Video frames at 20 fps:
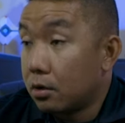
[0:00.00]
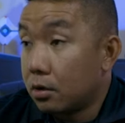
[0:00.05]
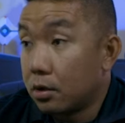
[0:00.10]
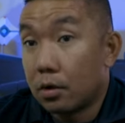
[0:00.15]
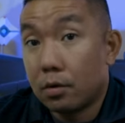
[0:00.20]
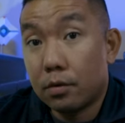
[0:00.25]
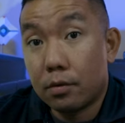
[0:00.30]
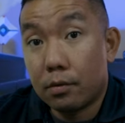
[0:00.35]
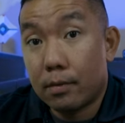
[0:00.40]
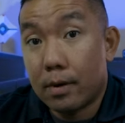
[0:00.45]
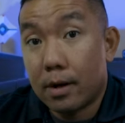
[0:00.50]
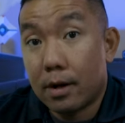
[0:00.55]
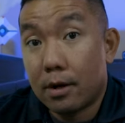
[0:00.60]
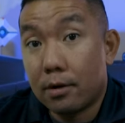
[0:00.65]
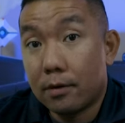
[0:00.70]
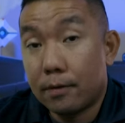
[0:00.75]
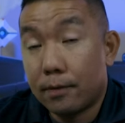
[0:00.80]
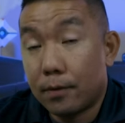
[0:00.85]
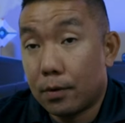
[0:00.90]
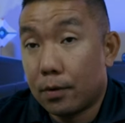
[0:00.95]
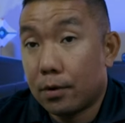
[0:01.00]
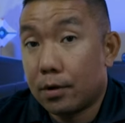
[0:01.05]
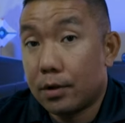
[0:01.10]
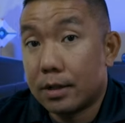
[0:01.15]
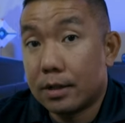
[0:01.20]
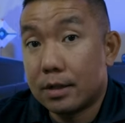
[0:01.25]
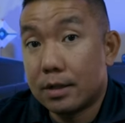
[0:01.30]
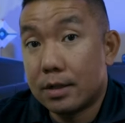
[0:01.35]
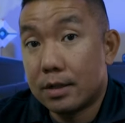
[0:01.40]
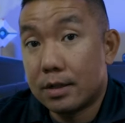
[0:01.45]
known throughout for
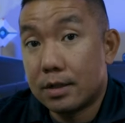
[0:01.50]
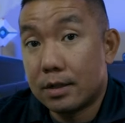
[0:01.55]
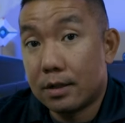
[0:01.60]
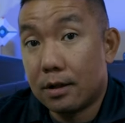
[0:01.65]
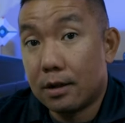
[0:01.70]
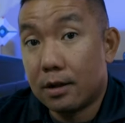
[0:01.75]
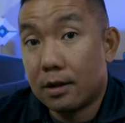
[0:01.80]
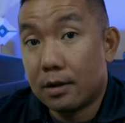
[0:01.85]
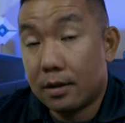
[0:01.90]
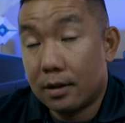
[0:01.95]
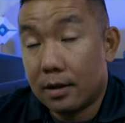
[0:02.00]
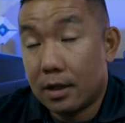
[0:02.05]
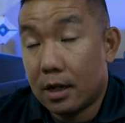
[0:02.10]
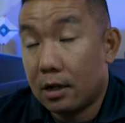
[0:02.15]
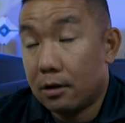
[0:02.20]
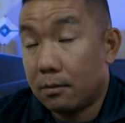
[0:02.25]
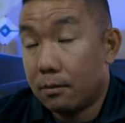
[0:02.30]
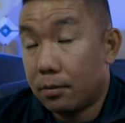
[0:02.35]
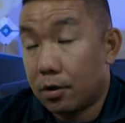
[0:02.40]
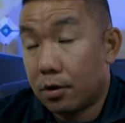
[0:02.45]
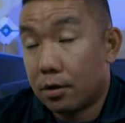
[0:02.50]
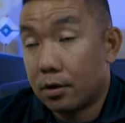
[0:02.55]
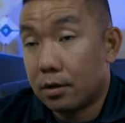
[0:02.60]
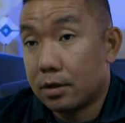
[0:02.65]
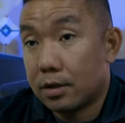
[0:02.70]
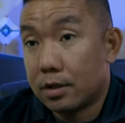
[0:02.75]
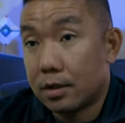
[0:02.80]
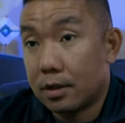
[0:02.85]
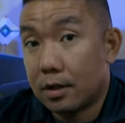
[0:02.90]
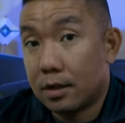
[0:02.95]
his theme
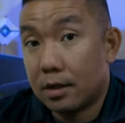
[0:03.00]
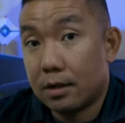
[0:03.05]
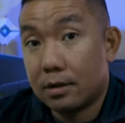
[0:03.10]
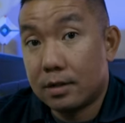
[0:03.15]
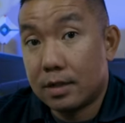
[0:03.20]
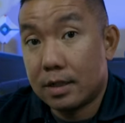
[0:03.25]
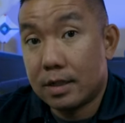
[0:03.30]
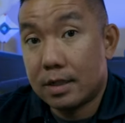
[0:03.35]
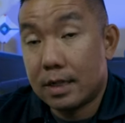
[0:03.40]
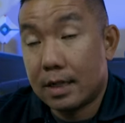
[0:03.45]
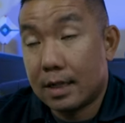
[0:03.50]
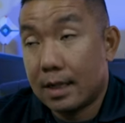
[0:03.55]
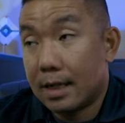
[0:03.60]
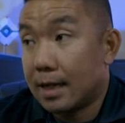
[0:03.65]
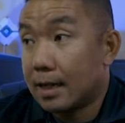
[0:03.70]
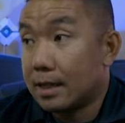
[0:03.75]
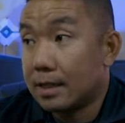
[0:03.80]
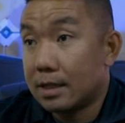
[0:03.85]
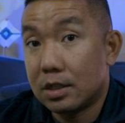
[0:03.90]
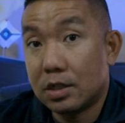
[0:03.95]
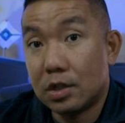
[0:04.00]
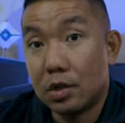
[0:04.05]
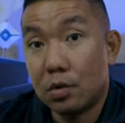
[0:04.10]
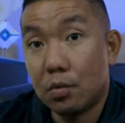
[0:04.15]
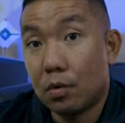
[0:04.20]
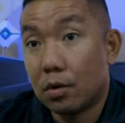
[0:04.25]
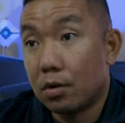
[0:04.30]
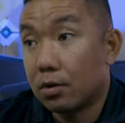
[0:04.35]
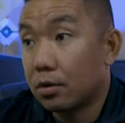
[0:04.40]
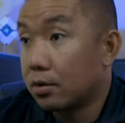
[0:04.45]
parks, Disneyland, Disney
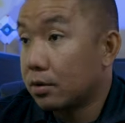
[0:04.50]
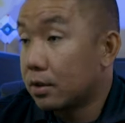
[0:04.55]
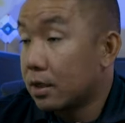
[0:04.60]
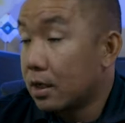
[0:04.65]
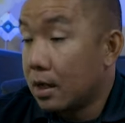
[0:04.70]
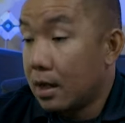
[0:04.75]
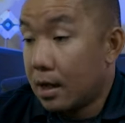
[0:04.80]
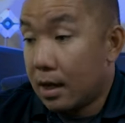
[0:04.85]
World.